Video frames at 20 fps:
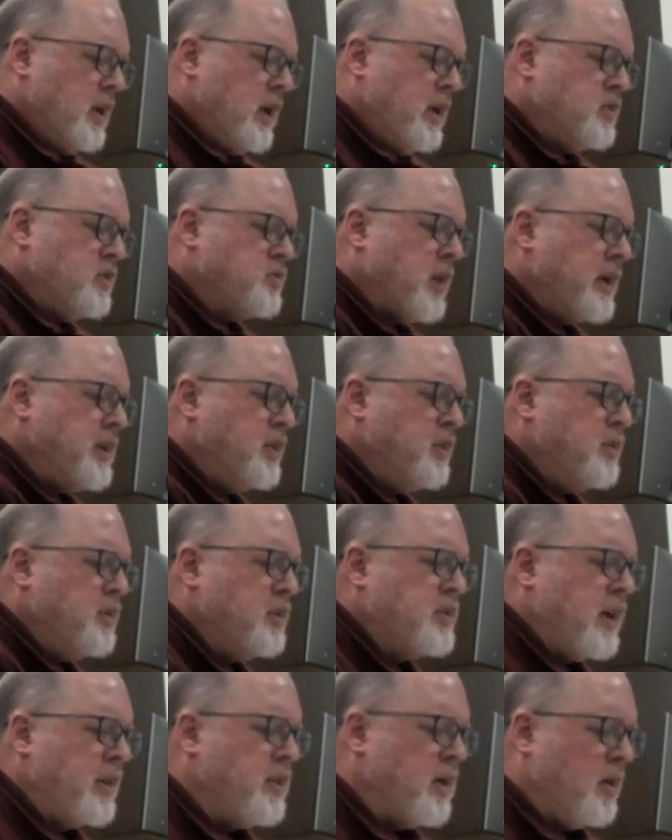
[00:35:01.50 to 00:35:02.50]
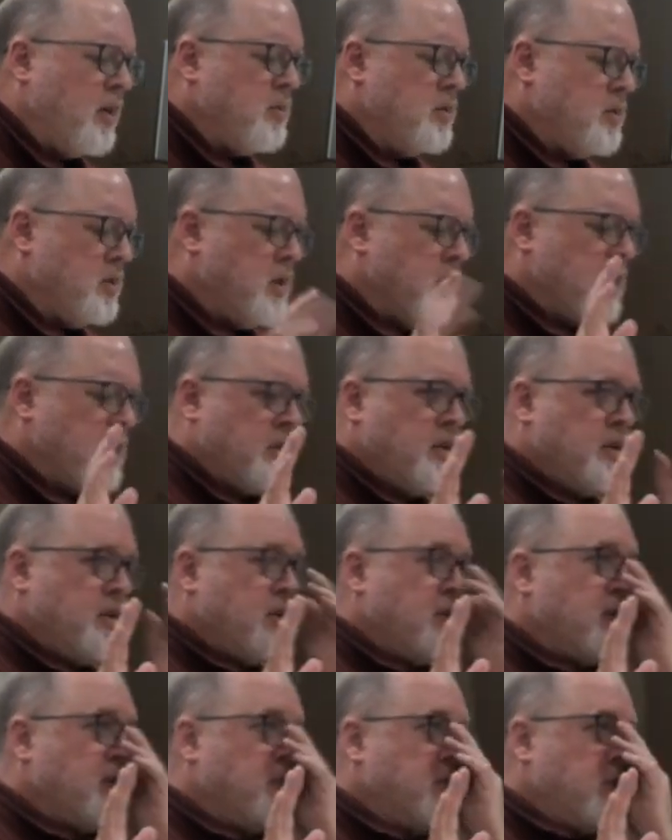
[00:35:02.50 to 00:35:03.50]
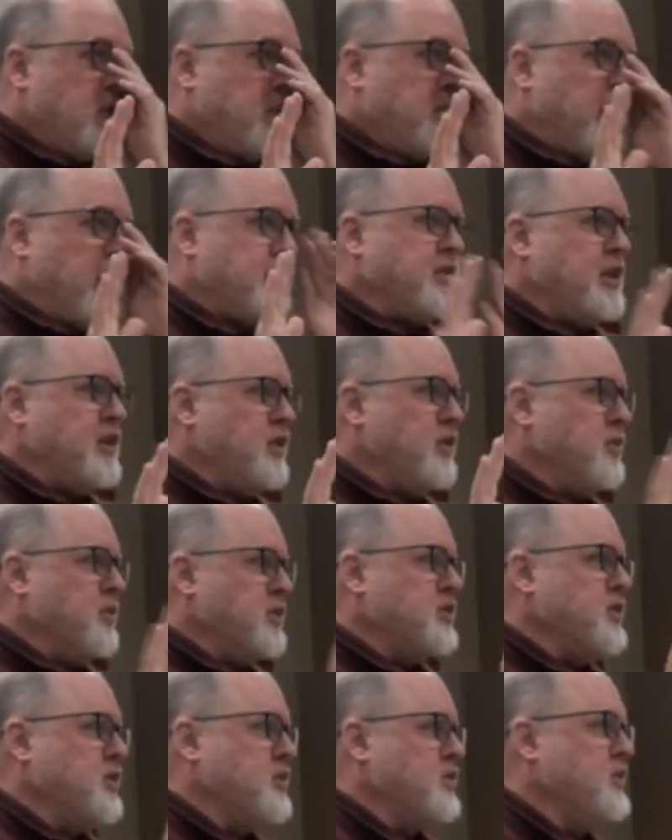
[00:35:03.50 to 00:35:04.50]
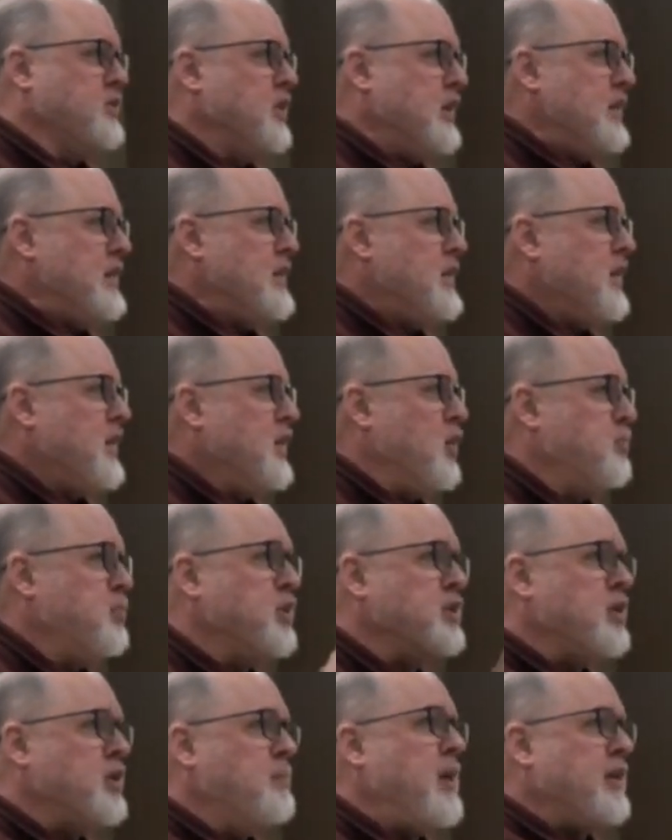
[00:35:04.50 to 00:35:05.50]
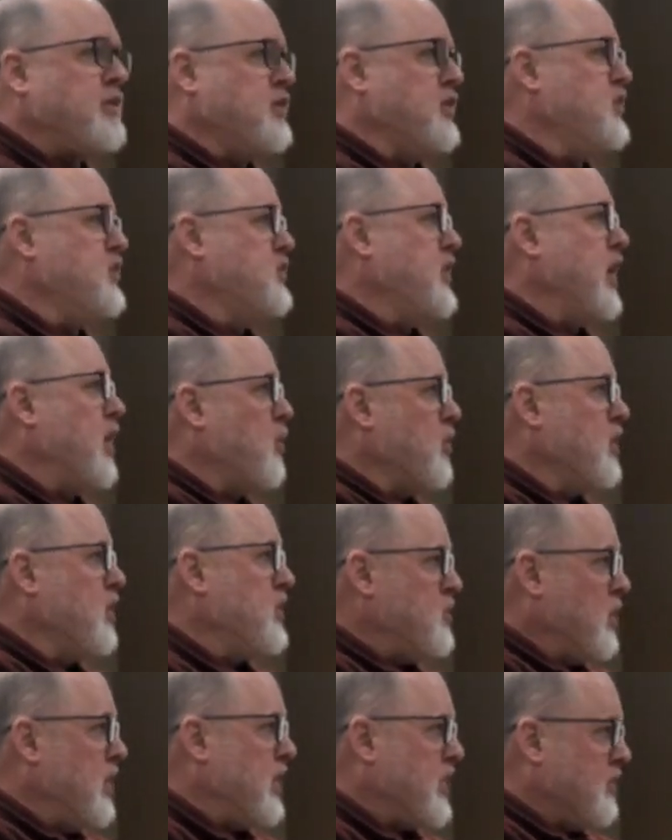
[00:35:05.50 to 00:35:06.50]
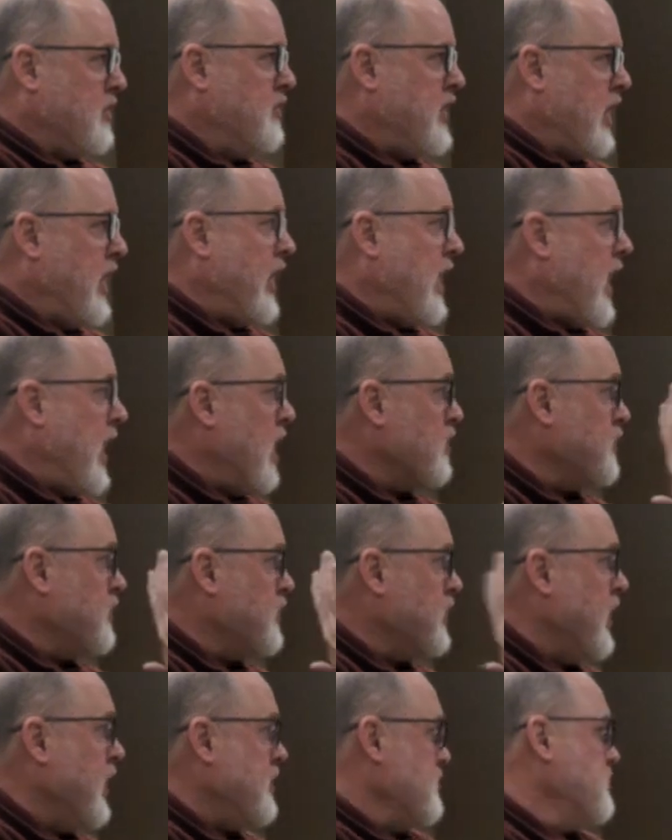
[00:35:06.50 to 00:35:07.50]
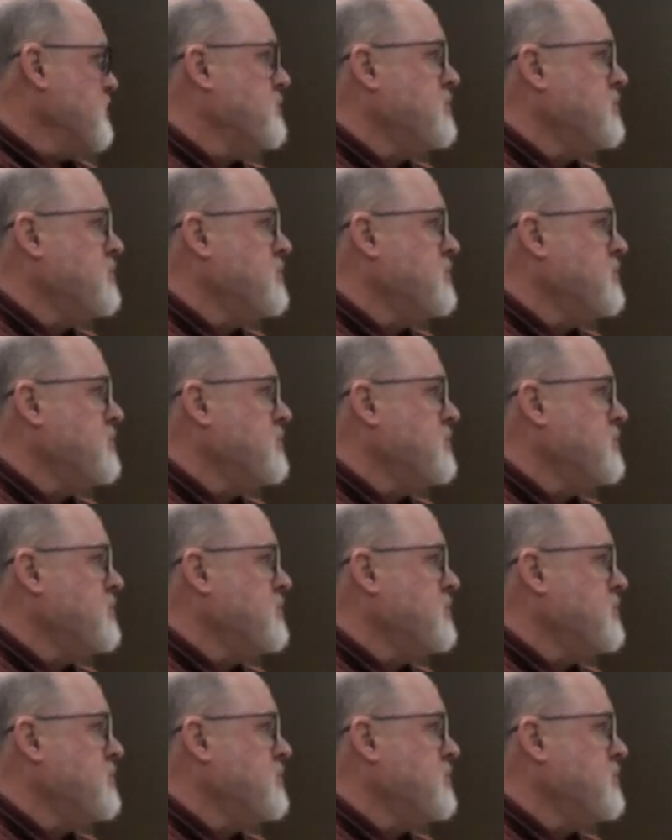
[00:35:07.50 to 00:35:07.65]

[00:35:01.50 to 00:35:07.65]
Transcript: in trying to do this, I thought, well, look, the best thing to do is just put the message that I really want to convey out front.